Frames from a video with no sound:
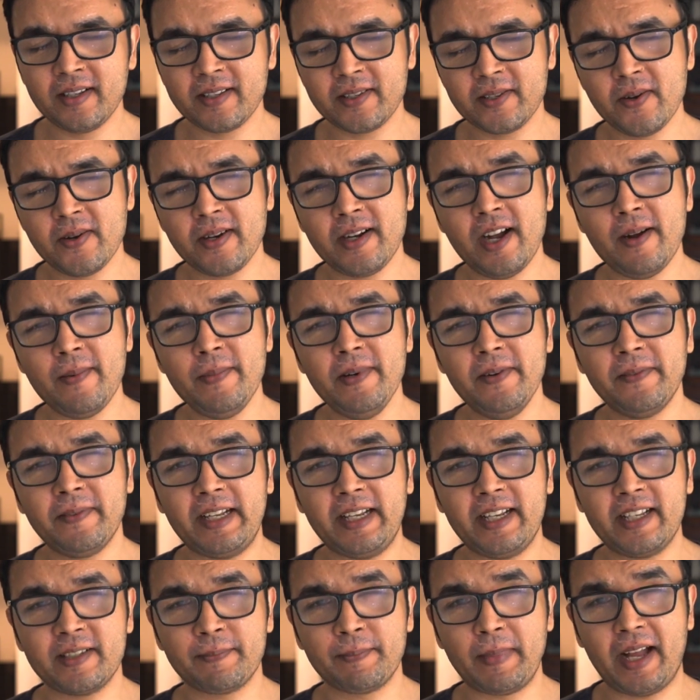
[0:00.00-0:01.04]
So a couple of
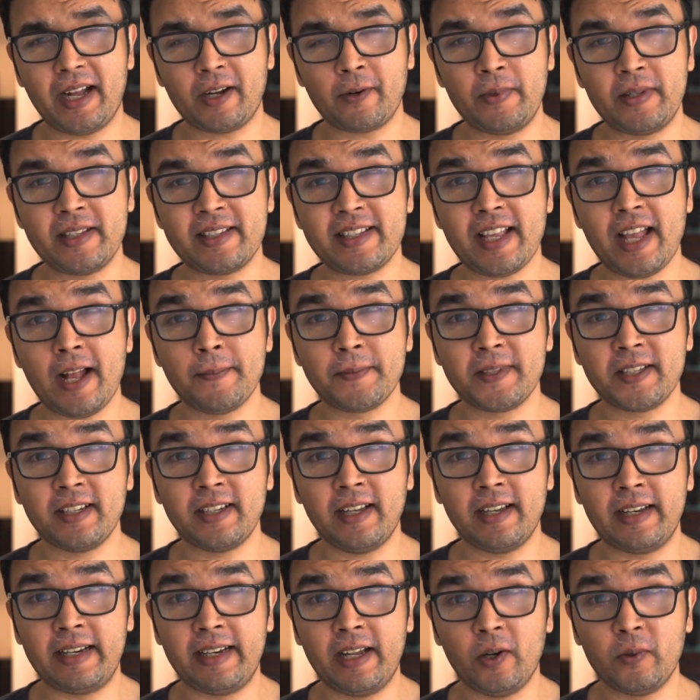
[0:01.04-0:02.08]
days back when Samsung
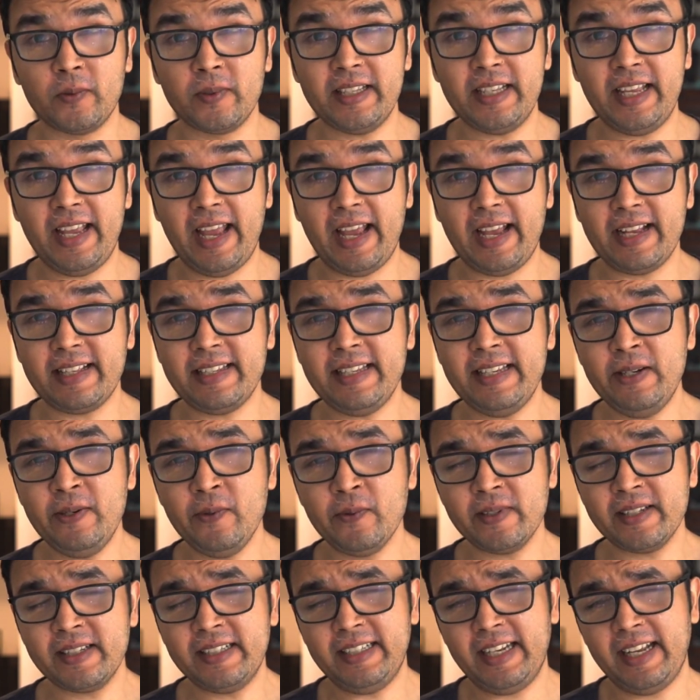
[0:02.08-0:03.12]
announced the
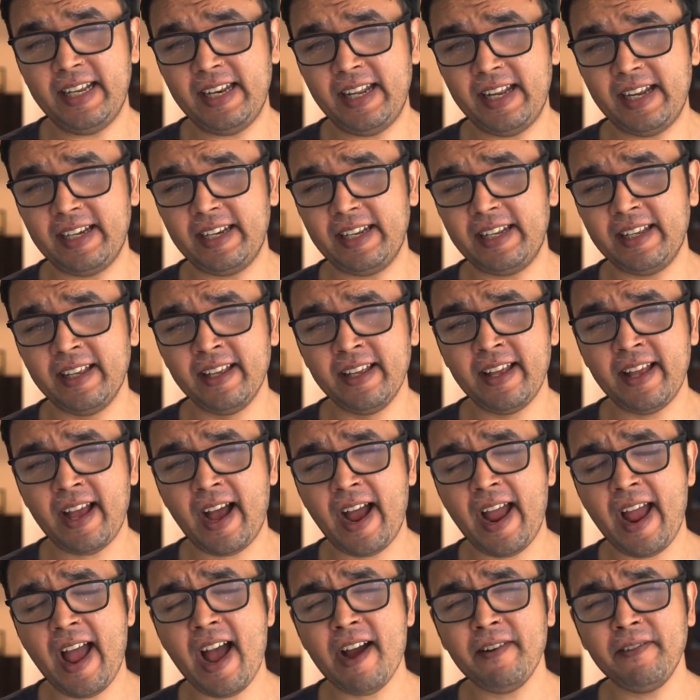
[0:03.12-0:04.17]
Exynos 1080,
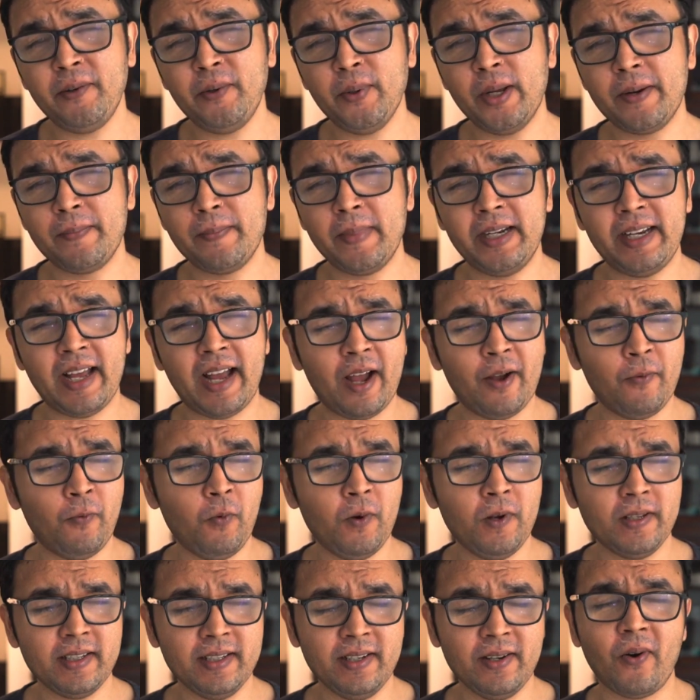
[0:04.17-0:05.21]
I have to admit I
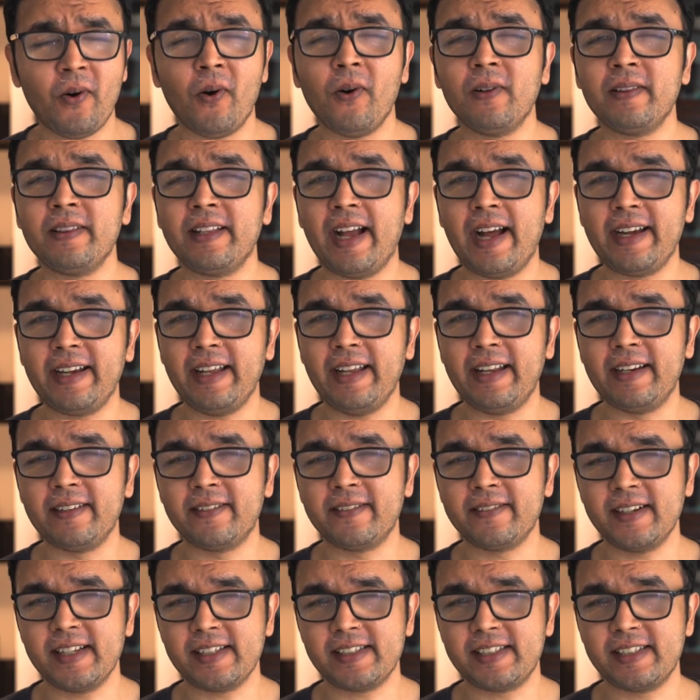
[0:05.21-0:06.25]
wasn't all that
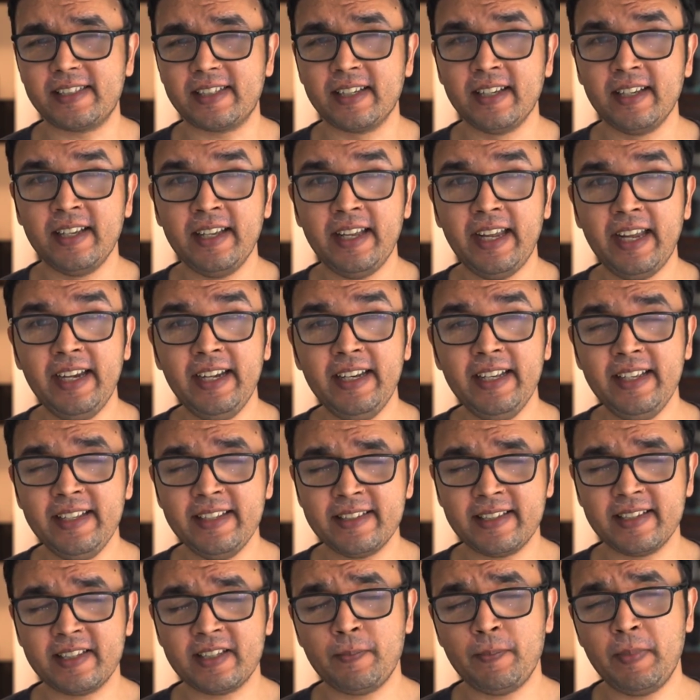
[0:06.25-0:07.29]
interested. It is
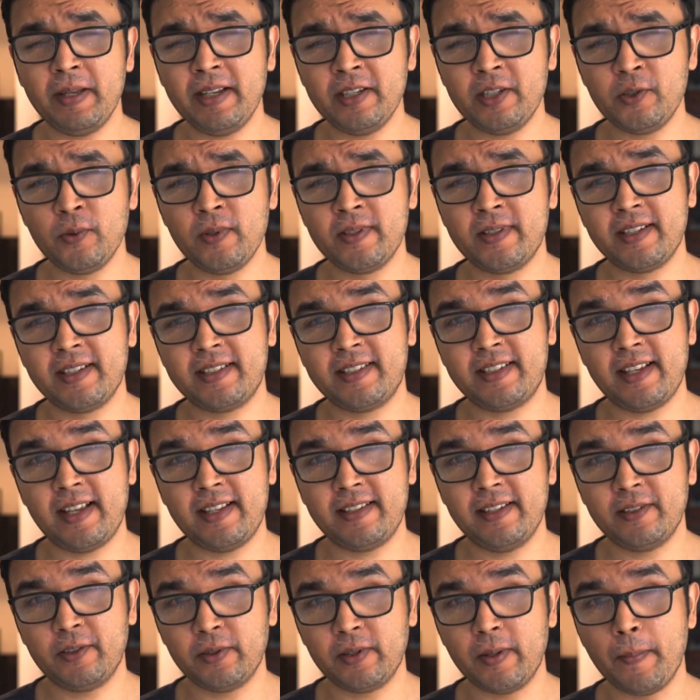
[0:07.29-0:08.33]
the spiritual
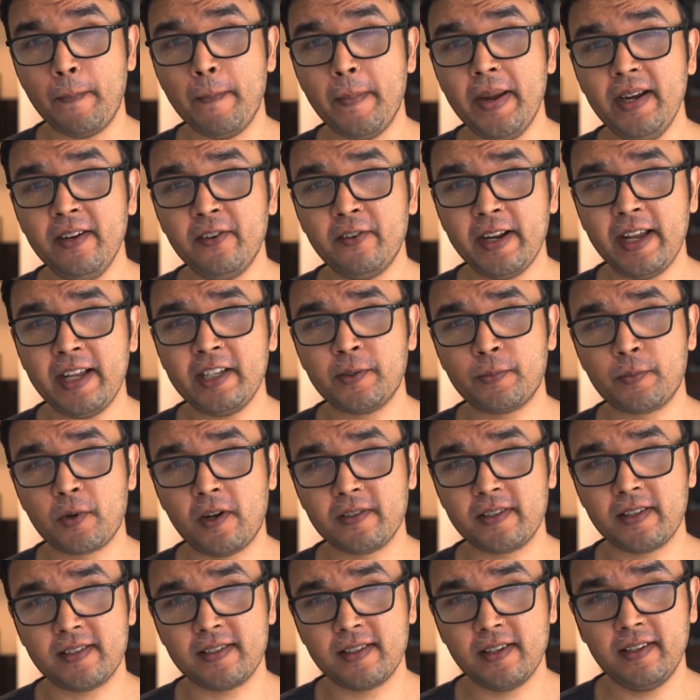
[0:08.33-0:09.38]
successor to the mid-range
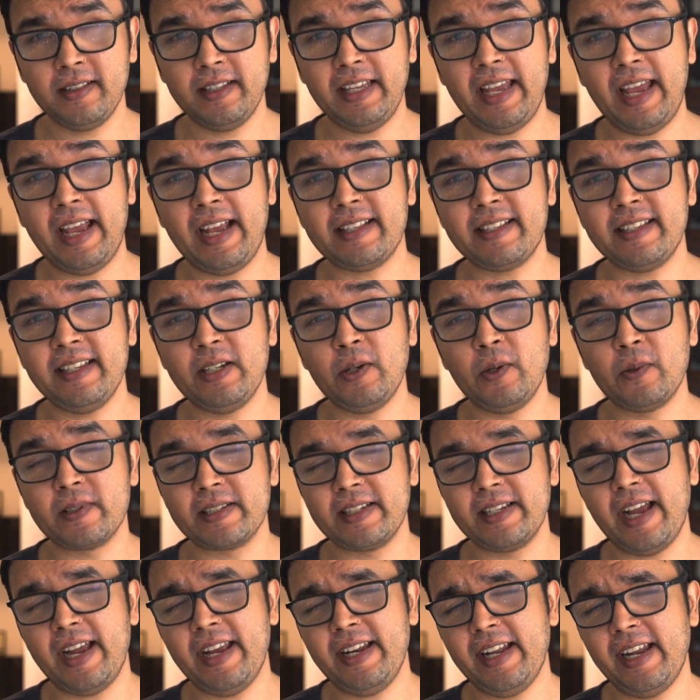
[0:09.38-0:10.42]
processor, the Exynos
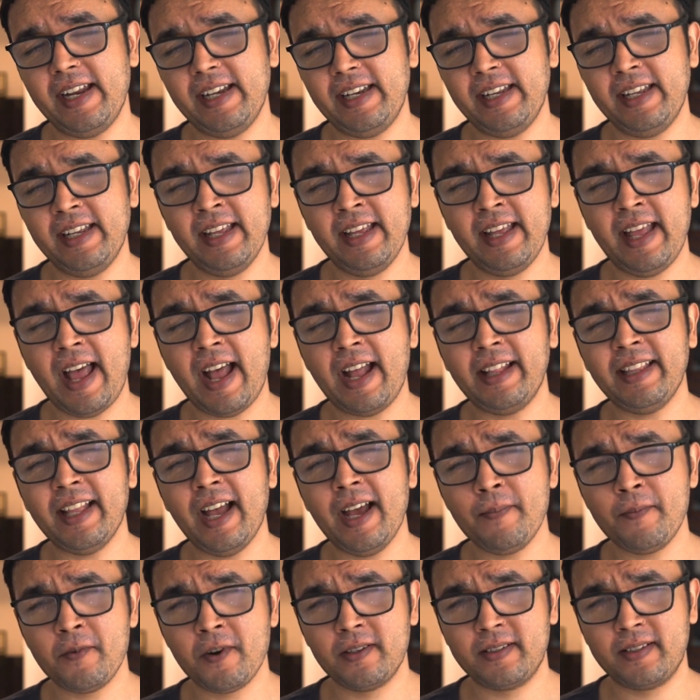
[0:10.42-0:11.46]
980, and
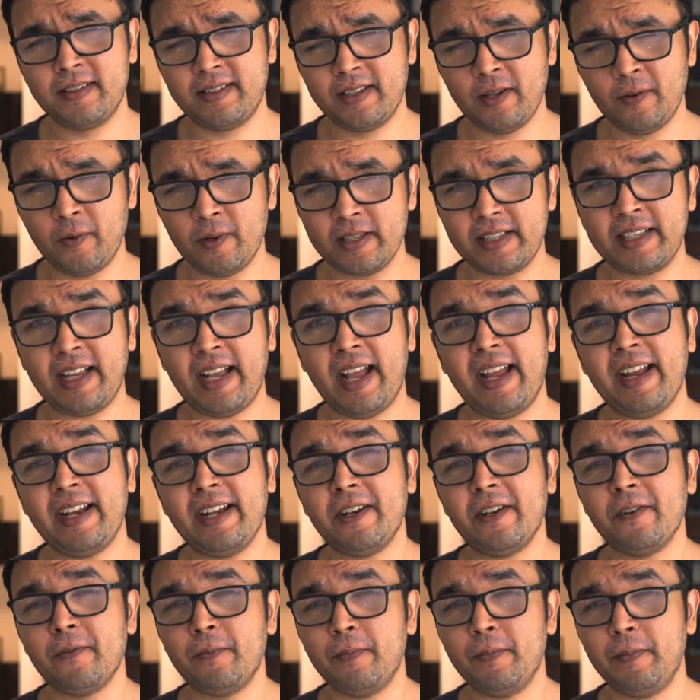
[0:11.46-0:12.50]
that processor was
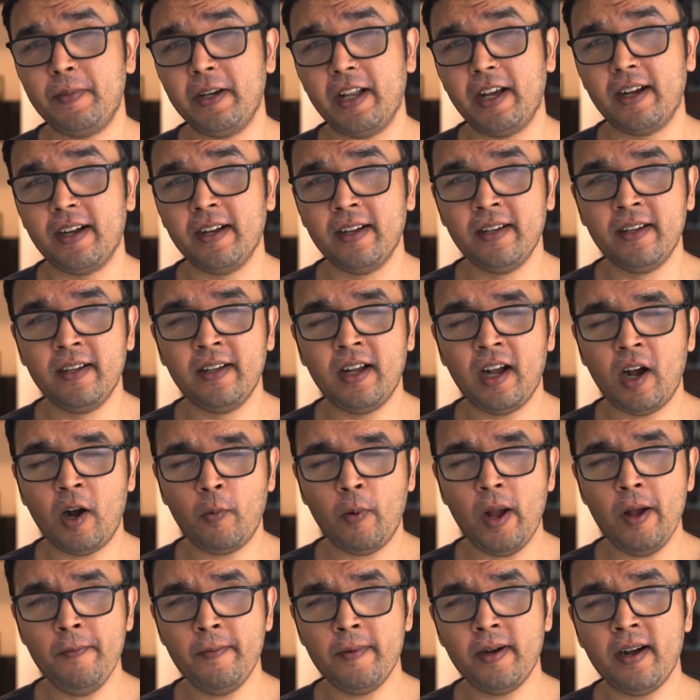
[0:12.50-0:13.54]
kind of blah.
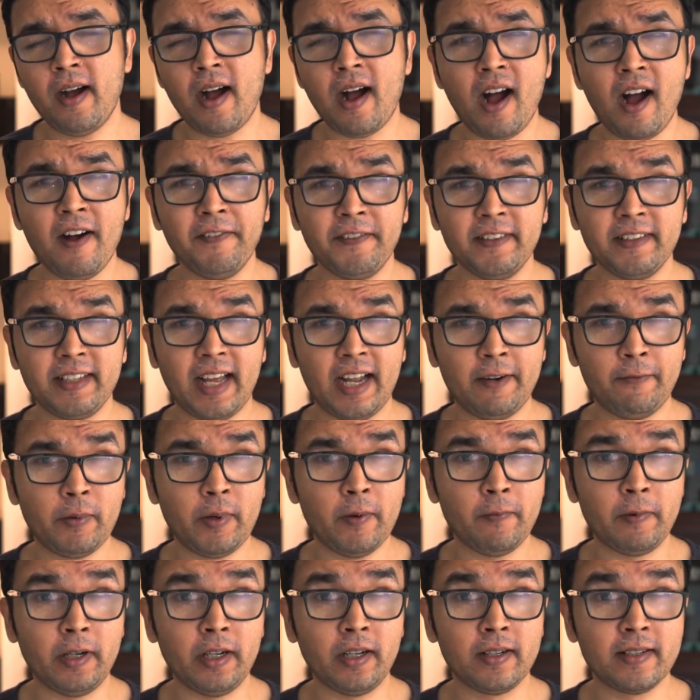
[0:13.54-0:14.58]
However, after that
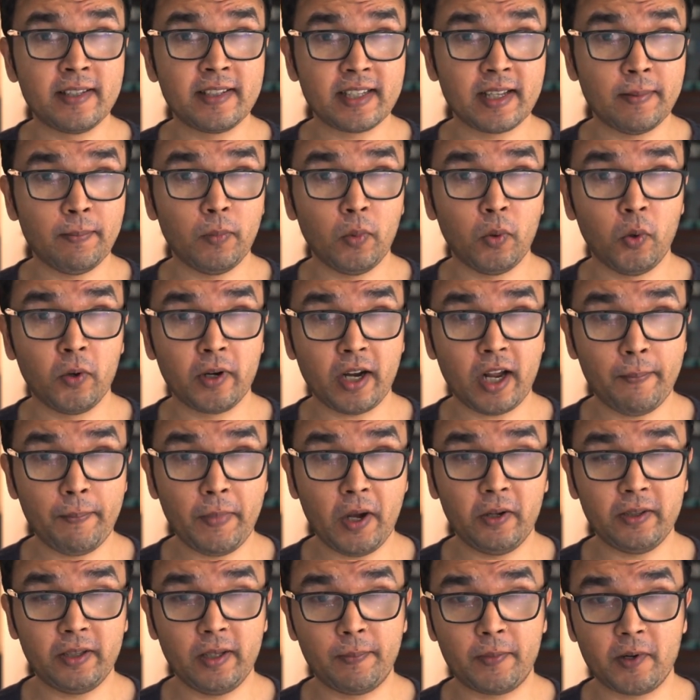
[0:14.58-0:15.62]
we've learned some more
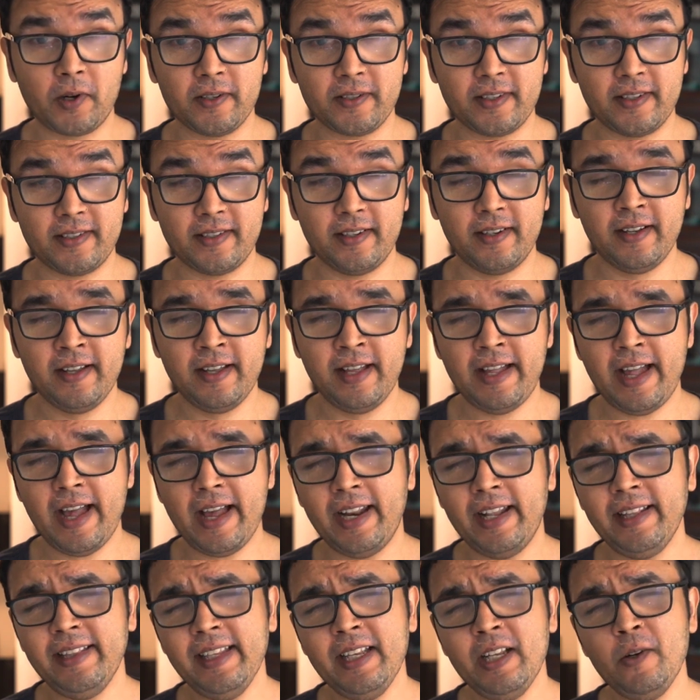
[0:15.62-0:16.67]
about the processor and
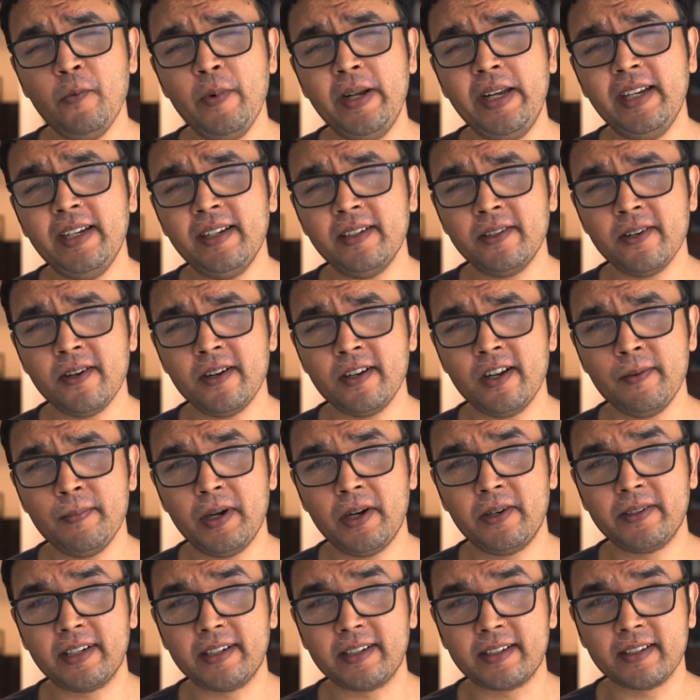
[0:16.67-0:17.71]
I think we need to talk
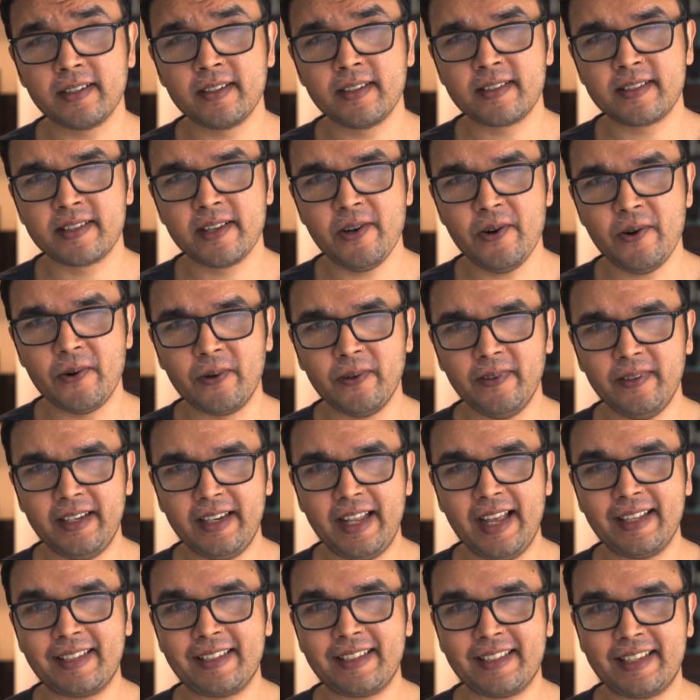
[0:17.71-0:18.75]
about it. So
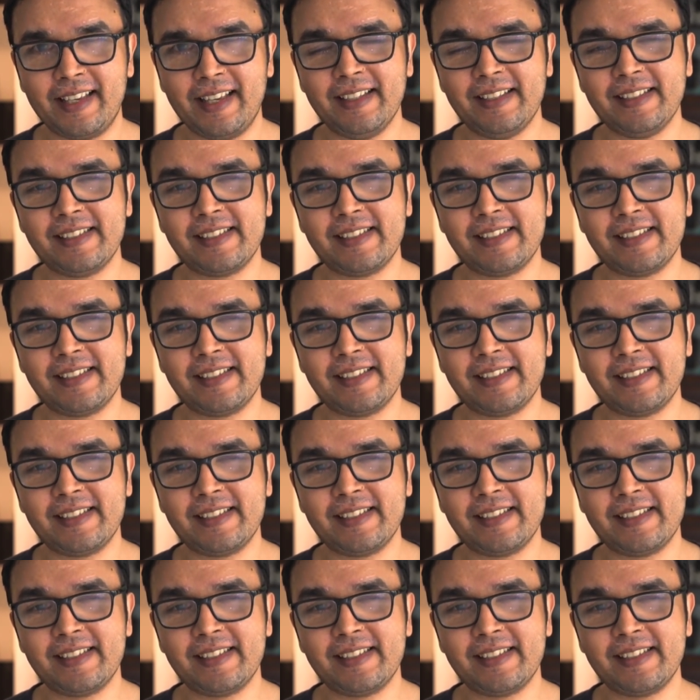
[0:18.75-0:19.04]
let's get